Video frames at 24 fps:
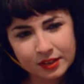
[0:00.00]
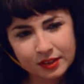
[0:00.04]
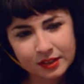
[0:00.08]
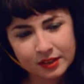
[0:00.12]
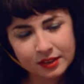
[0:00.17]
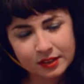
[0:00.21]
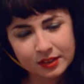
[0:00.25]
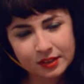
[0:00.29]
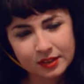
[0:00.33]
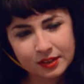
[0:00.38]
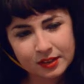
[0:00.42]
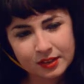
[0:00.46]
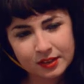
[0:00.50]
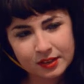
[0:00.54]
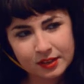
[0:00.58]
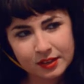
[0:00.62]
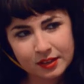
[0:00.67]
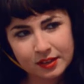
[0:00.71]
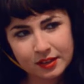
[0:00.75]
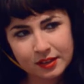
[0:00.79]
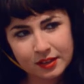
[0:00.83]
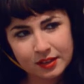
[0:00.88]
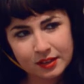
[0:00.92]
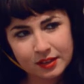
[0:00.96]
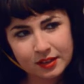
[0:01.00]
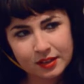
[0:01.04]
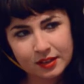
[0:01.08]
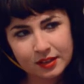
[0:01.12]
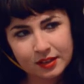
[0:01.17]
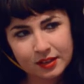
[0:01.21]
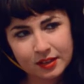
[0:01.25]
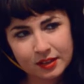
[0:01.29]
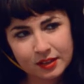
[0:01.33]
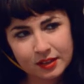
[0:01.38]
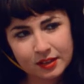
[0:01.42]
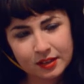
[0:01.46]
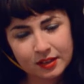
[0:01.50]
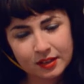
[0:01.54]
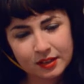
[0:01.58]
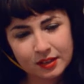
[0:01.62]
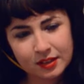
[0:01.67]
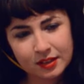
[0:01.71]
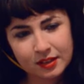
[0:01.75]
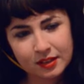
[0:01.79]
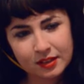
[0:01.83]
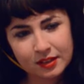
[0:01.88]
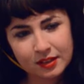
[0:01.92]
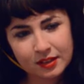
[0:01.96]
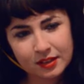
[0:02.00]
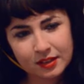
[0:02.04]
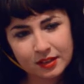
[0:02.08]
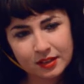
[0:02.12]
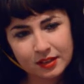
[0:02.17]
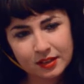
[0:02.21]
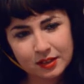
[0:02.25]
The person shown says nothing.